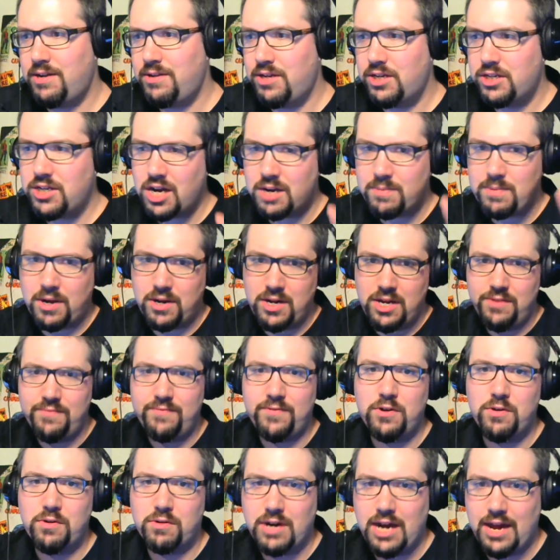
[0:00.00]
uh, you talk about
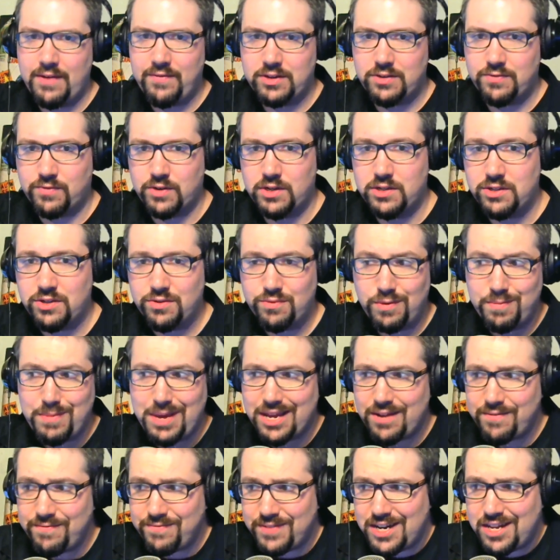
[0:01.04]
infographics for instance we're
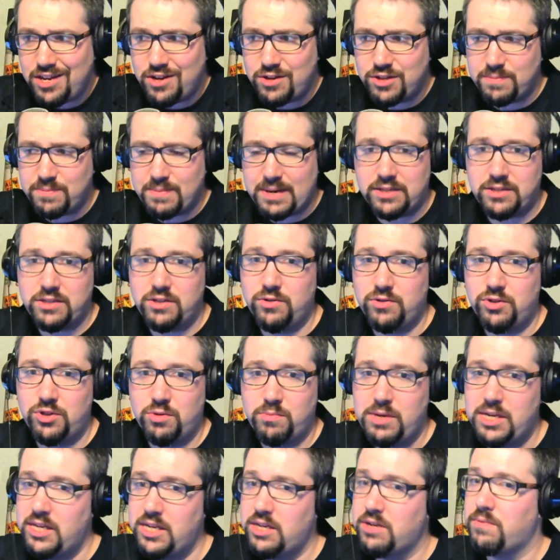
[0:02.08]
making videos about social
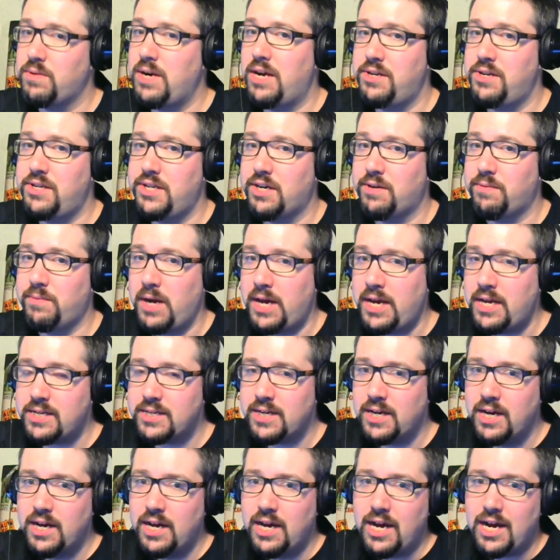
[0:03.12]
media around here right
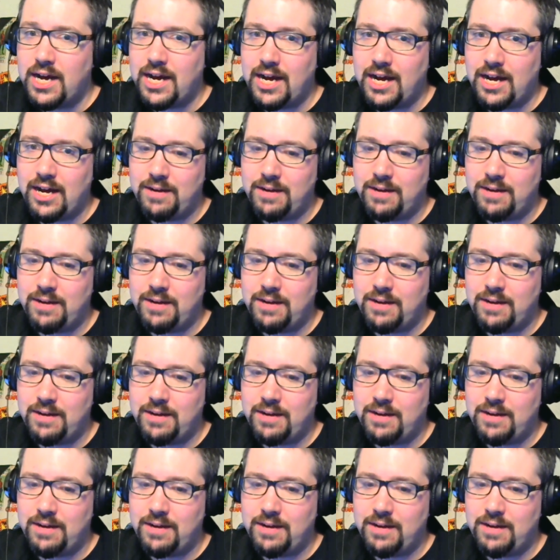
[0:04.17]
mm-hmm.